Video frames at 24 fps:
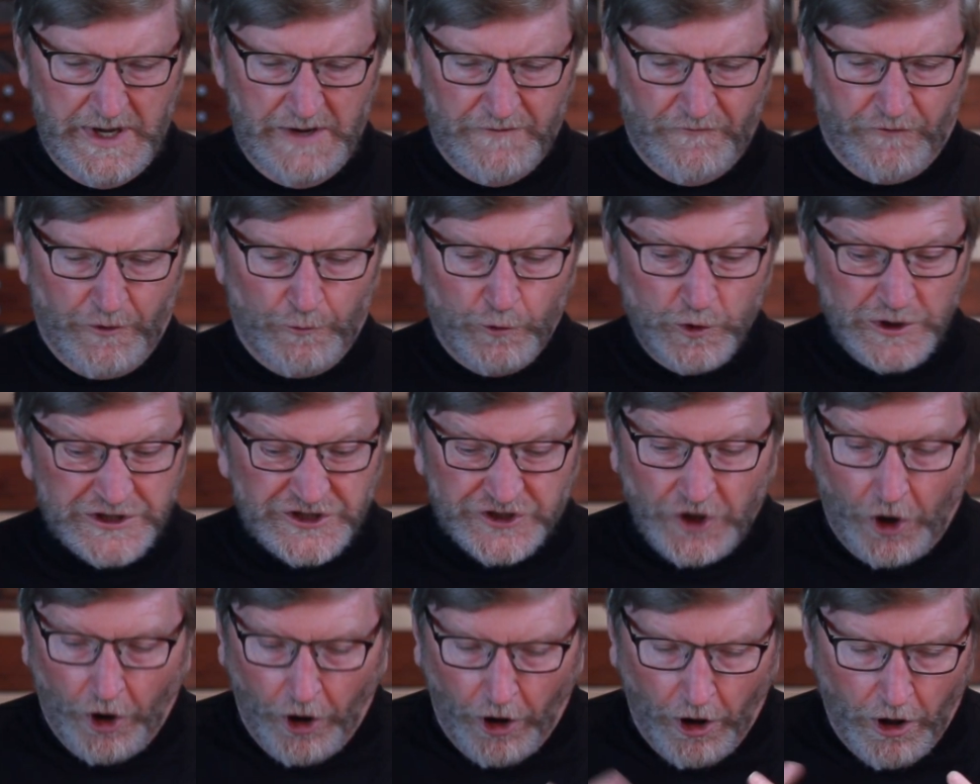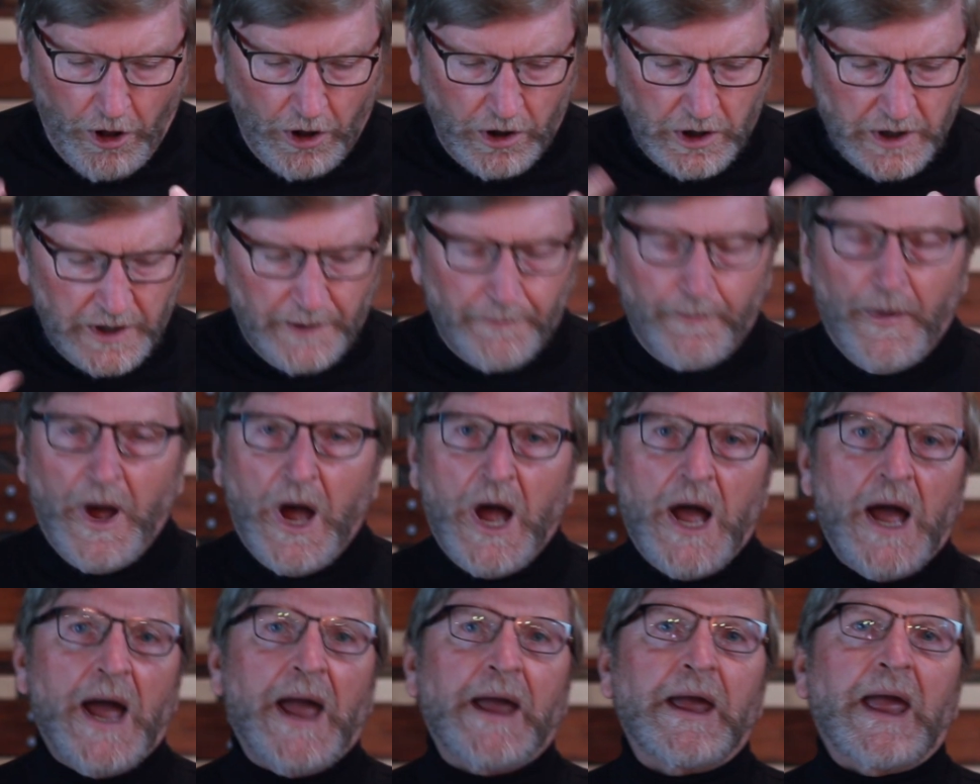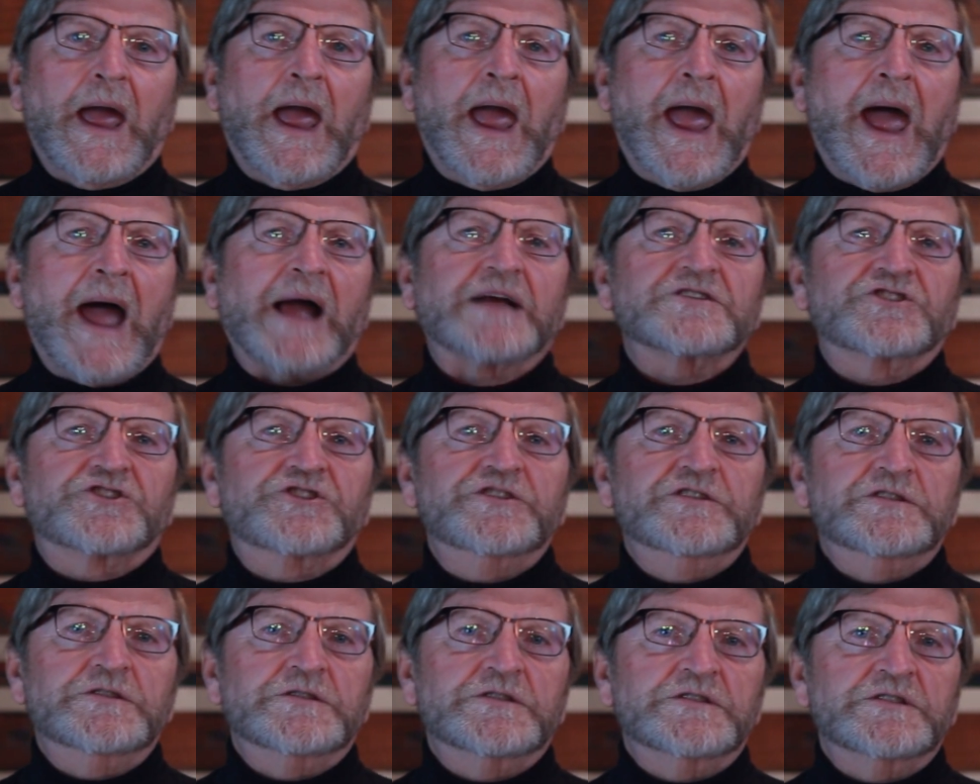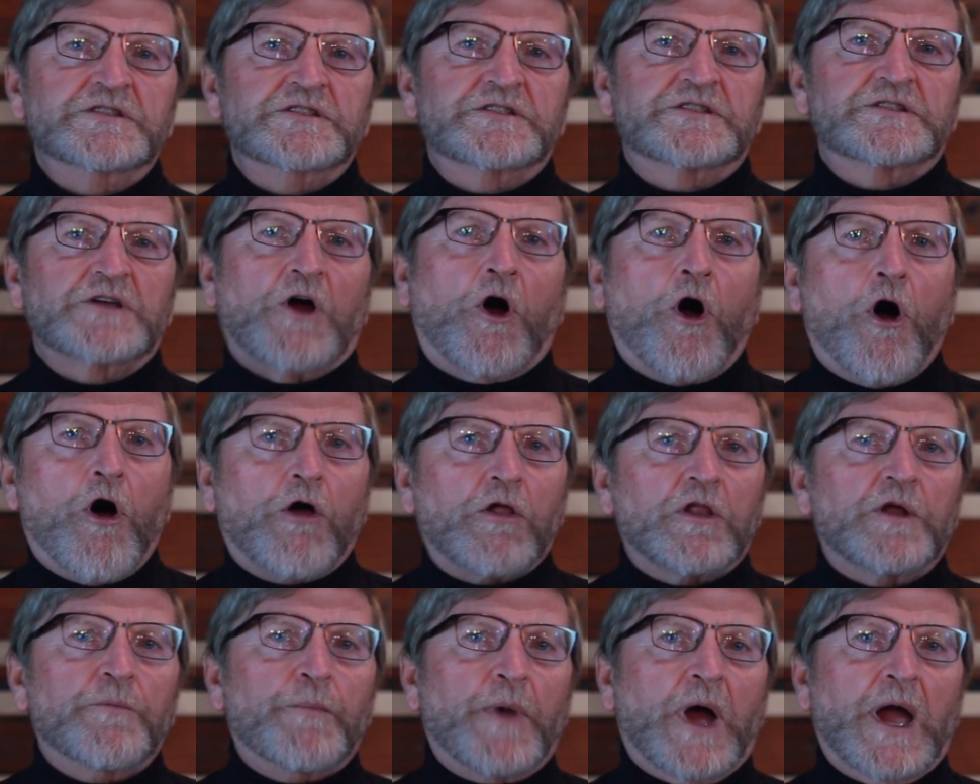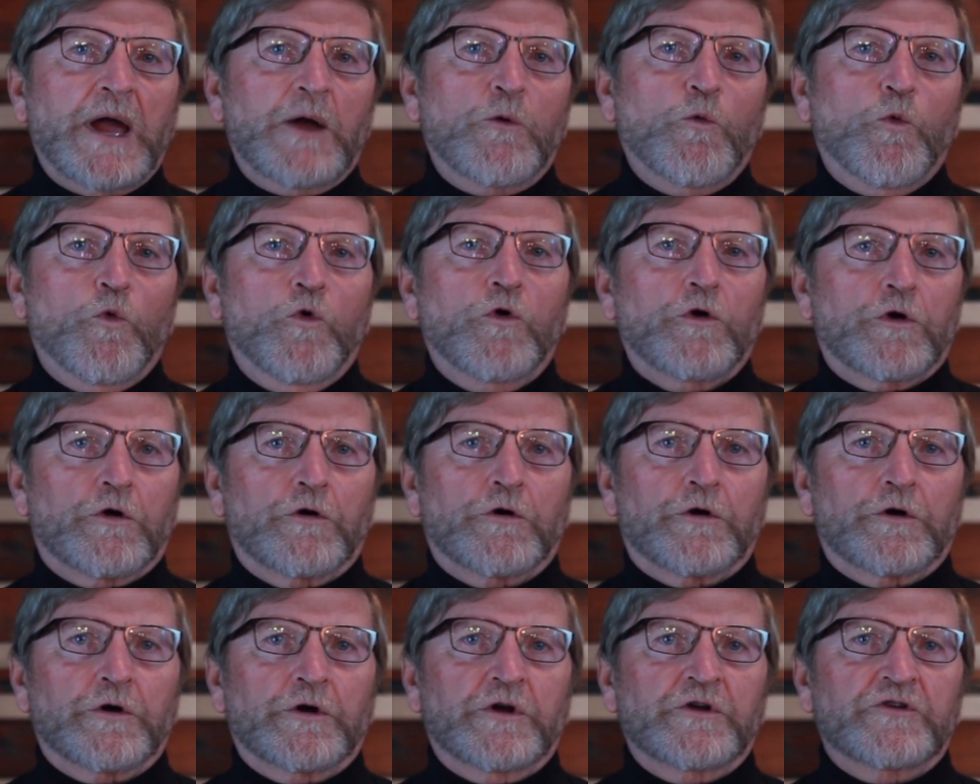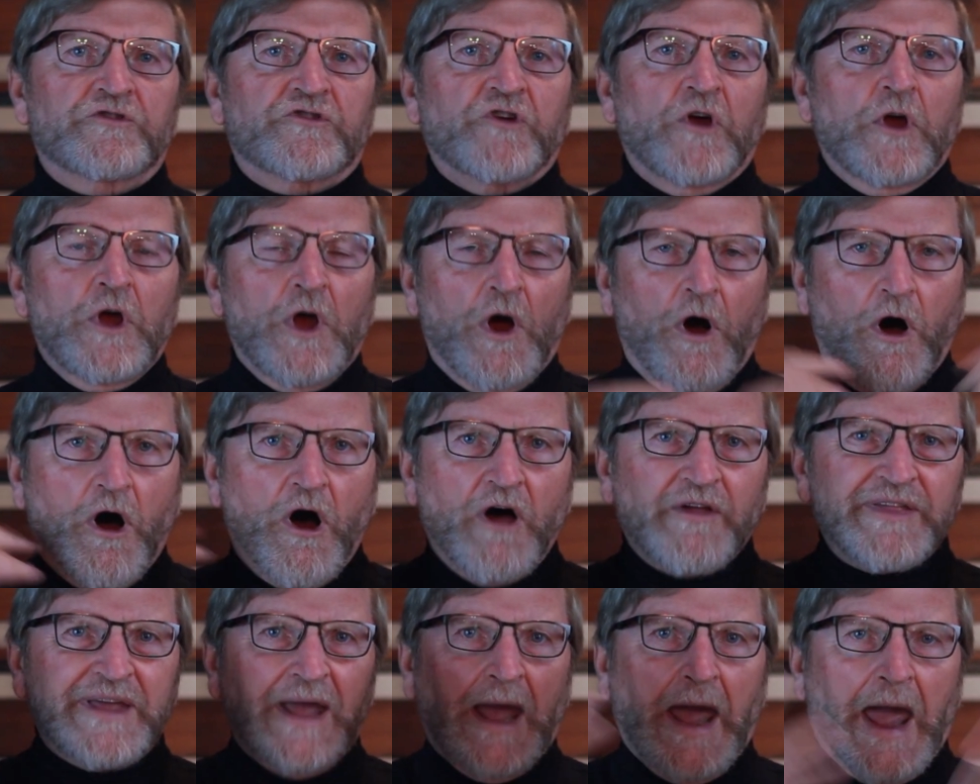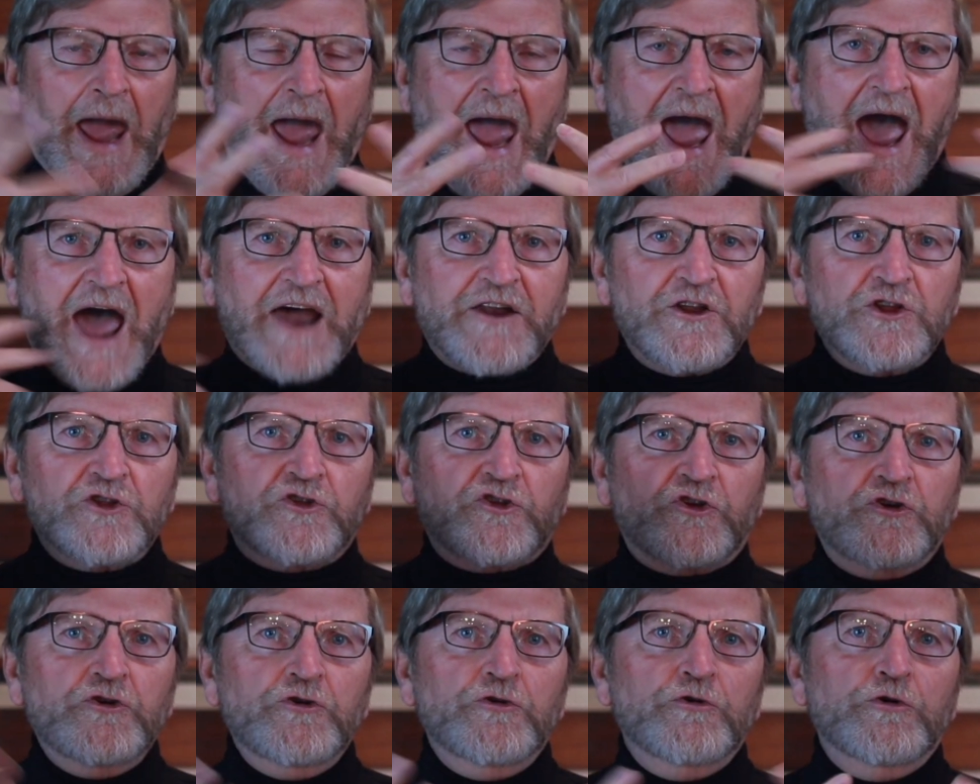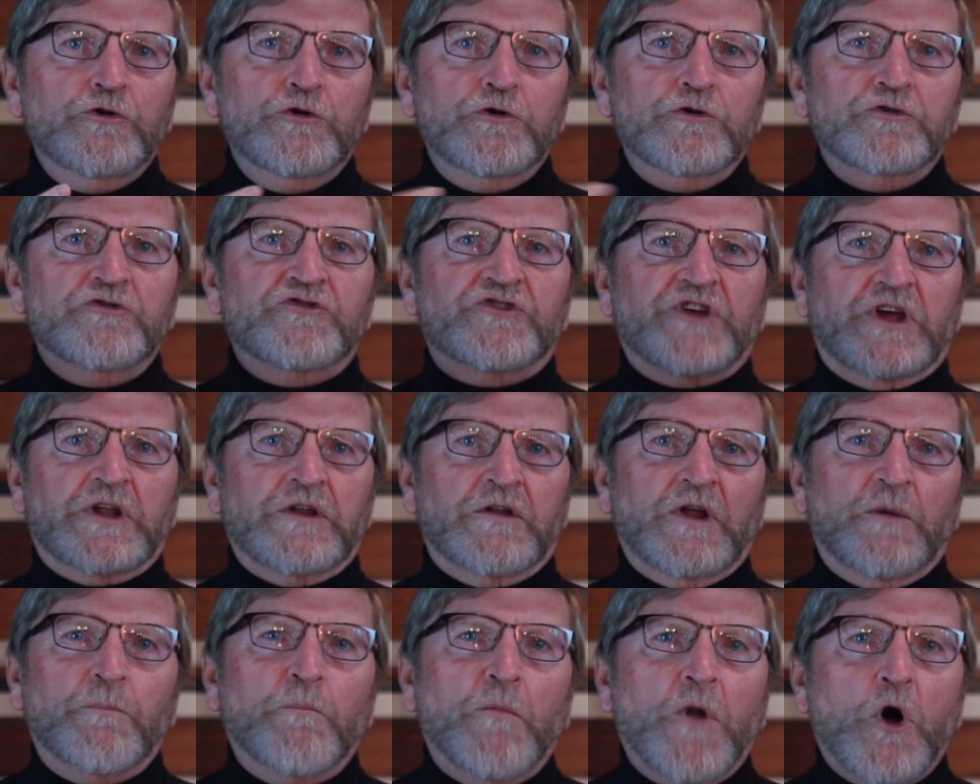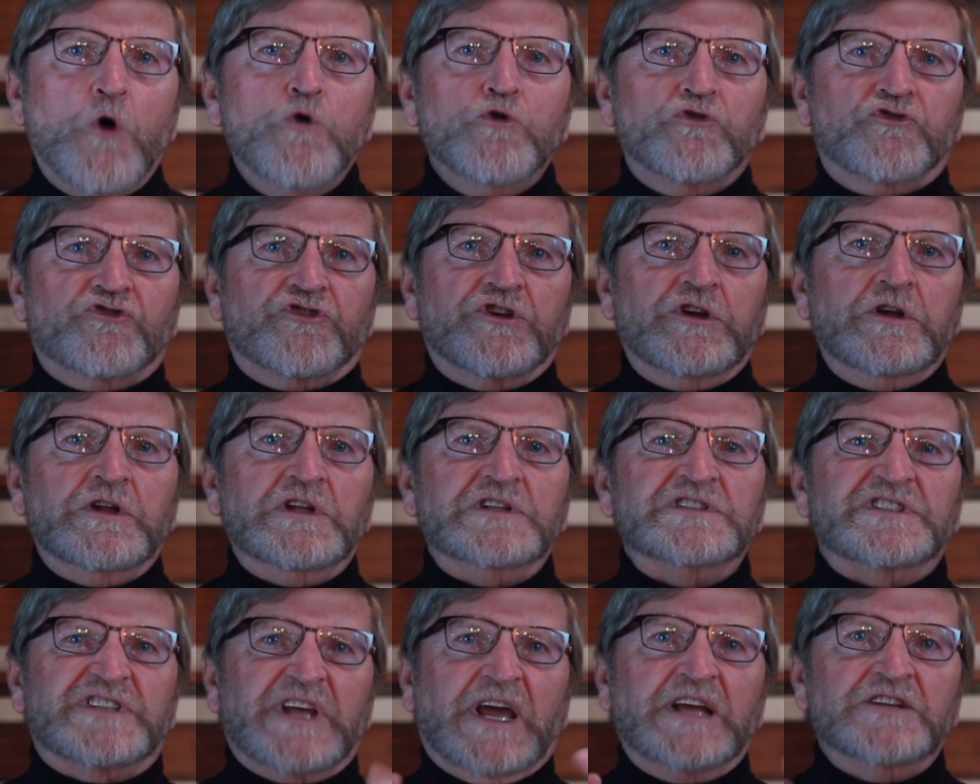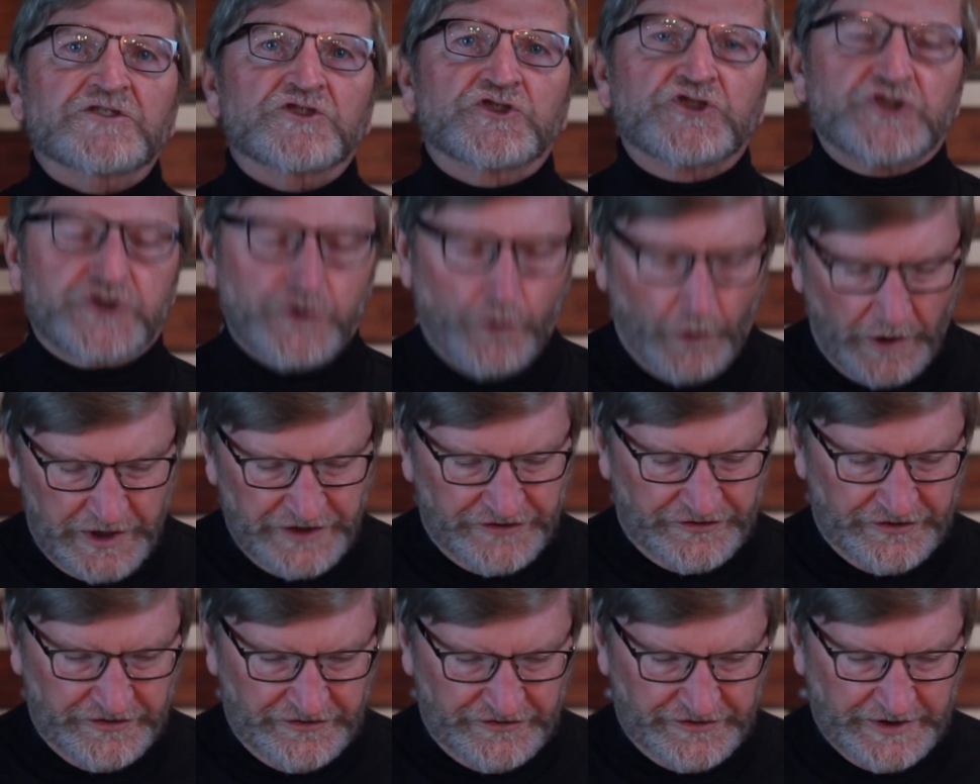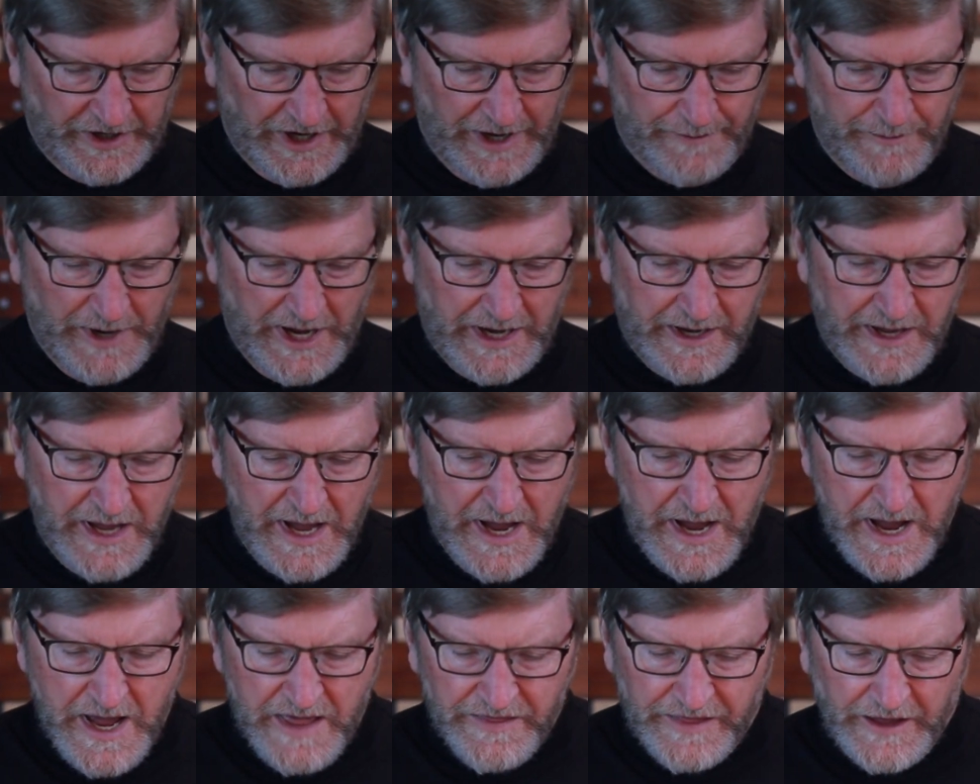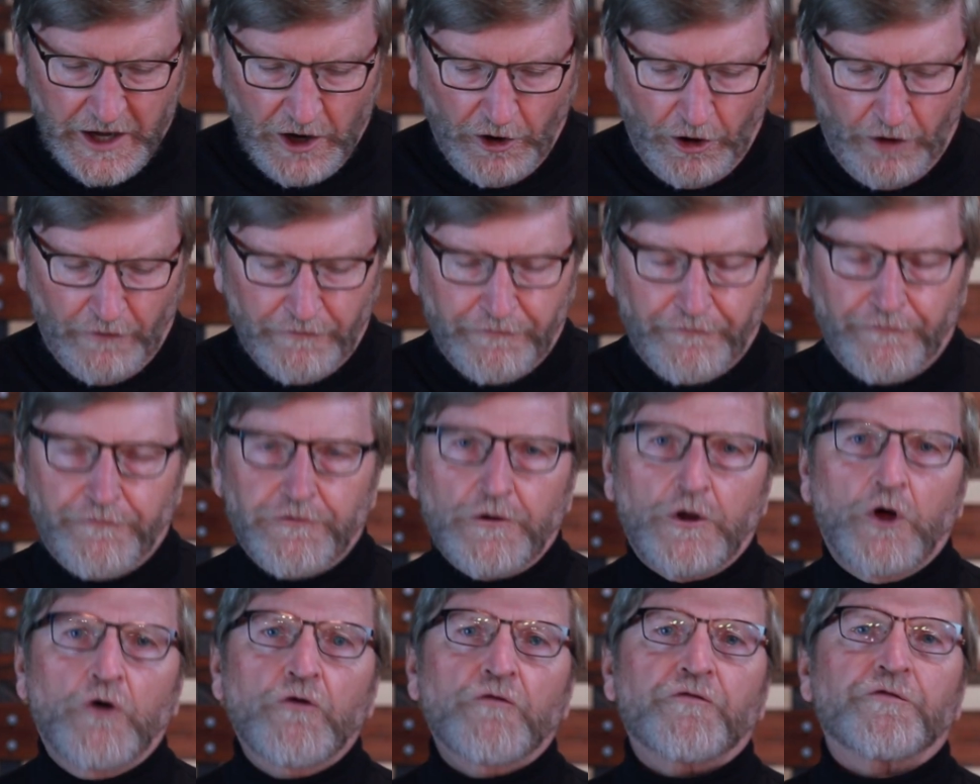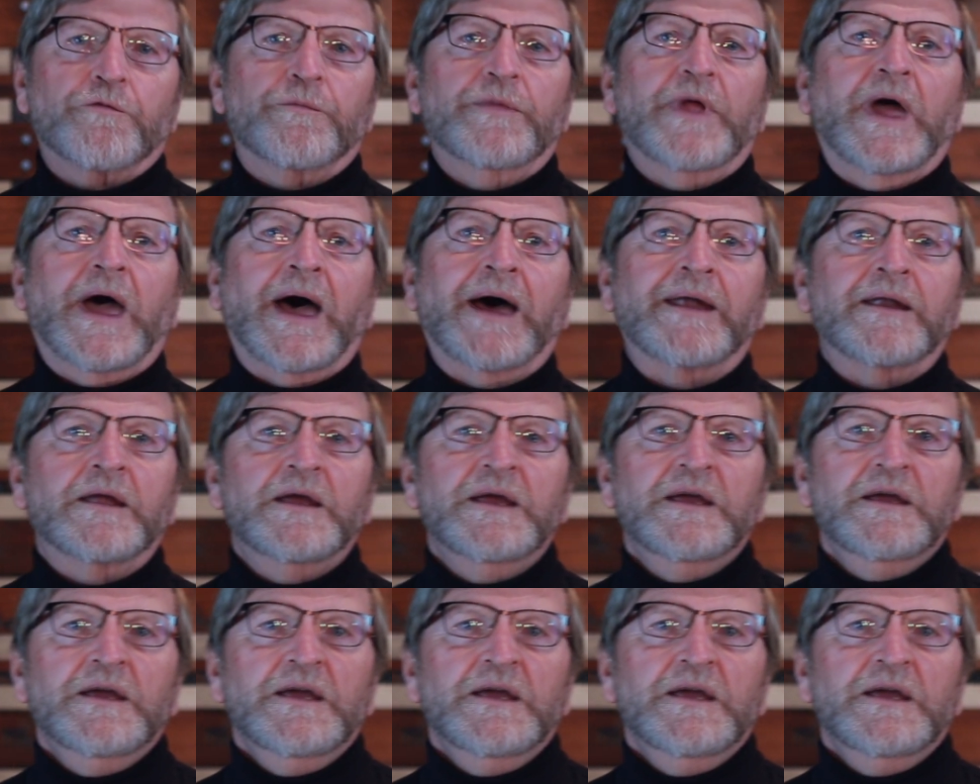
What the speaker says: from which all of my actions, all of my words, all the attitudes and emotions and choices that I make, they all flow from that.